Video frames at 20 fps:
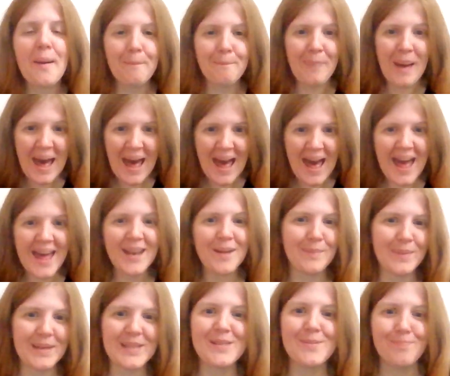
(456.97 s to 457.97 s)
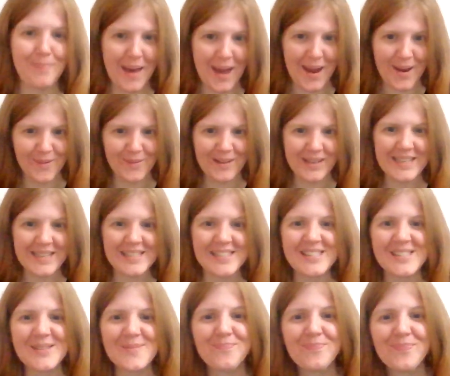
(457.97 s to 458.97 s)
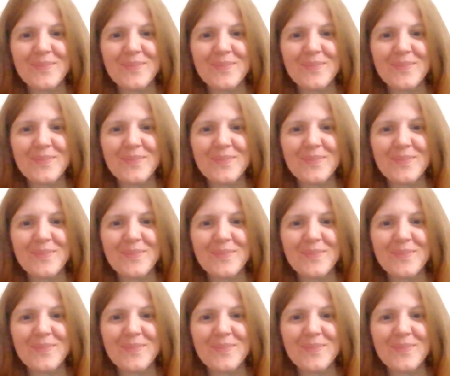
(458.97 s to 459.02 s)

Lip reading: Bär means berries.